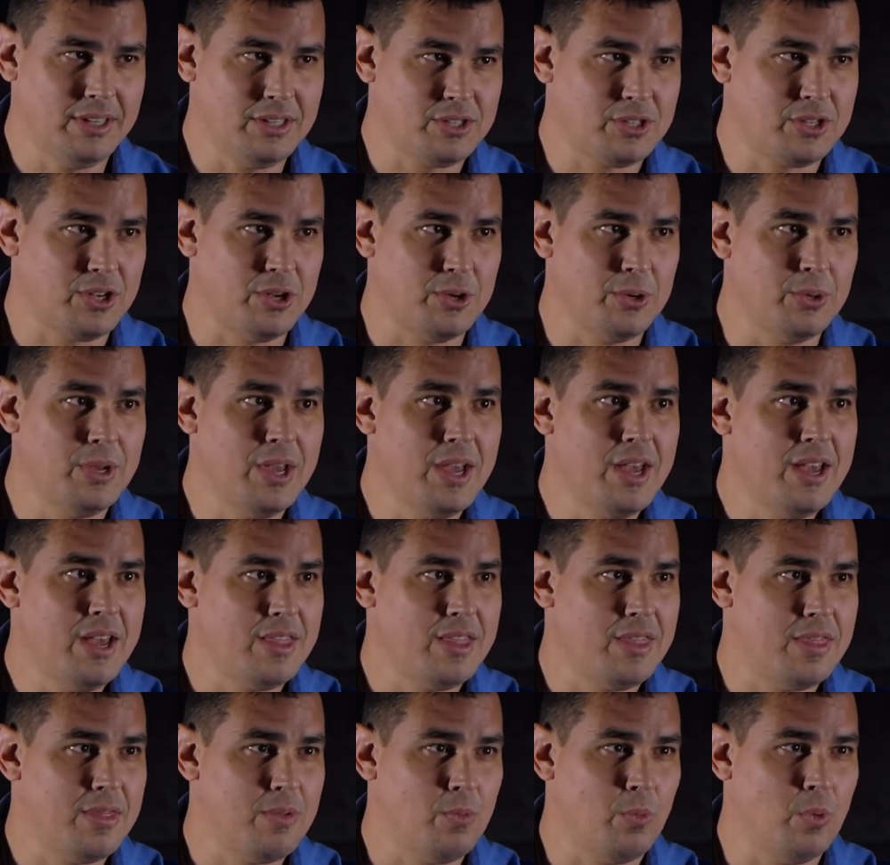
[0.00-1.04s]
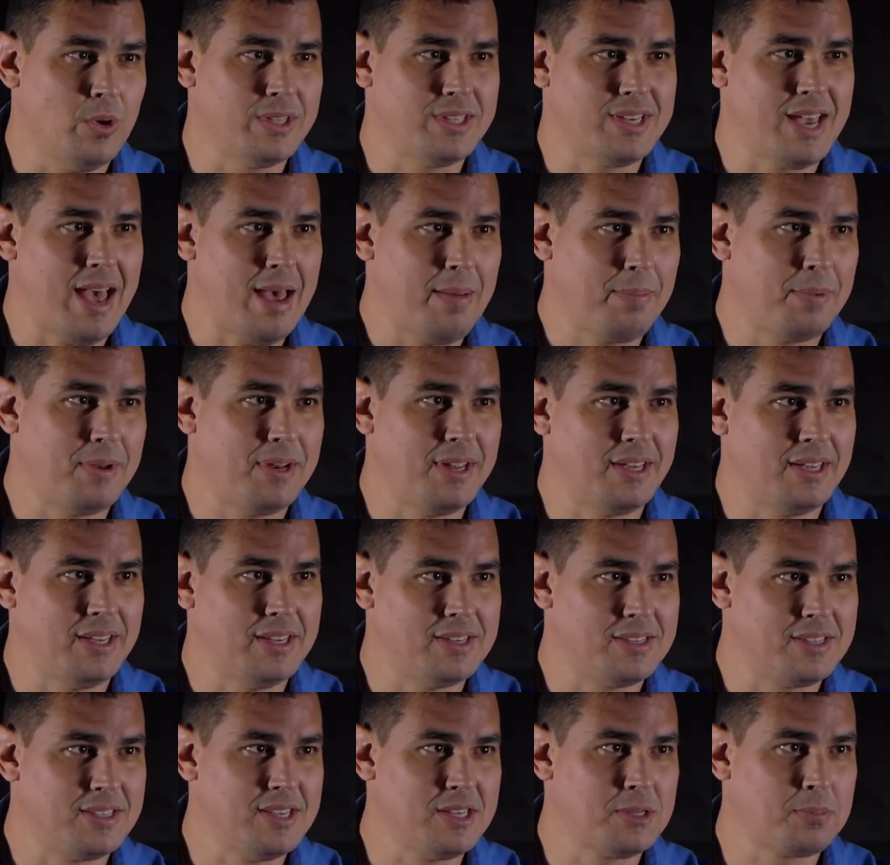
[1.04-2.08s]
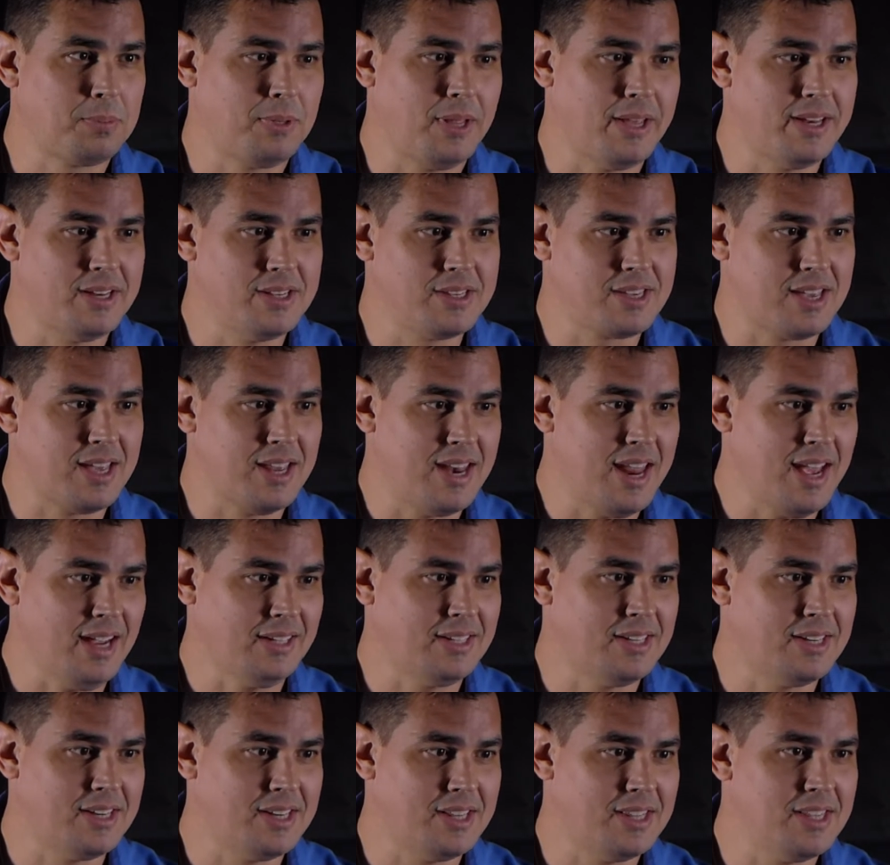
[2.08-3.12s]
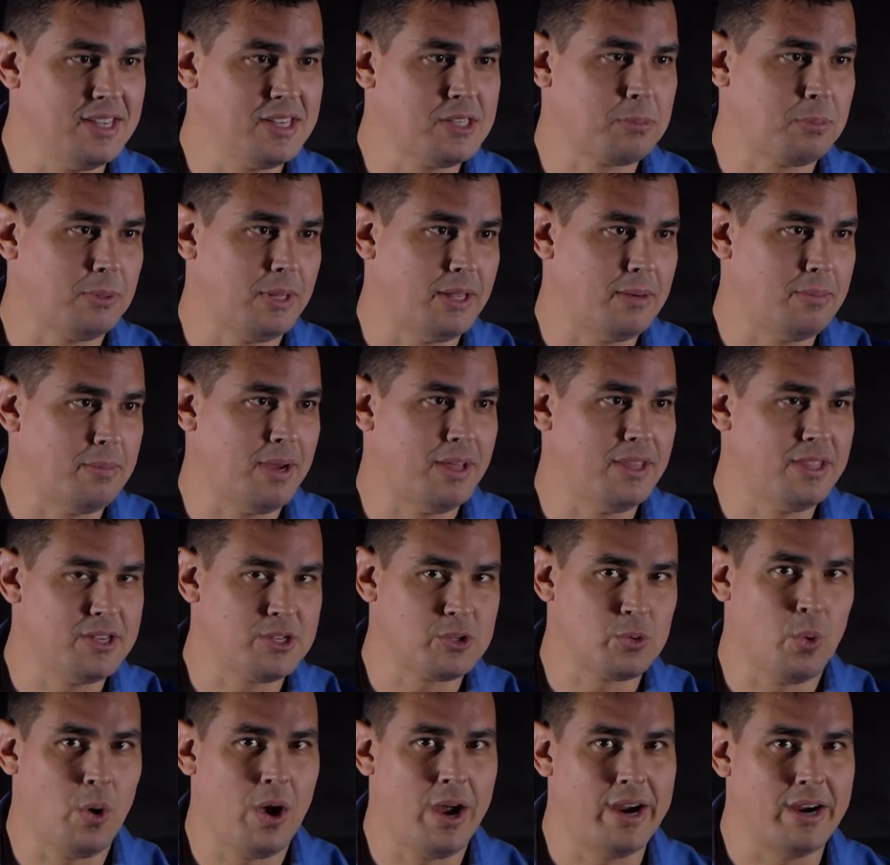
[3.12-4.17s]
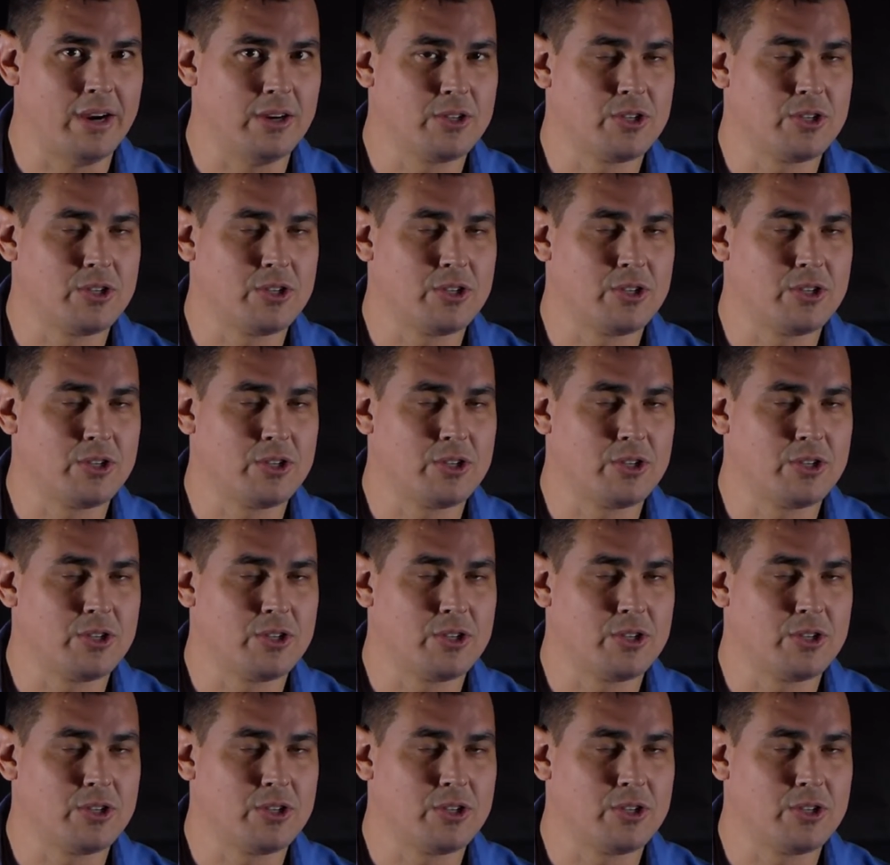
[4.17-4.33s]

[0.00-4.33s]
So what's happening is this plate is connected to this plate by this wire.